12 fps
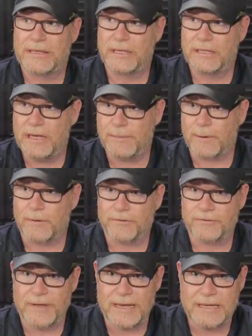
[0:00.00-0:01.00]
the
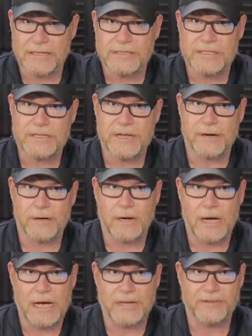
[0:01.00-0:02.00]
liberals, they consider
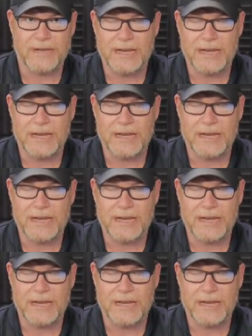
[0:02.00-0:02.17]
us,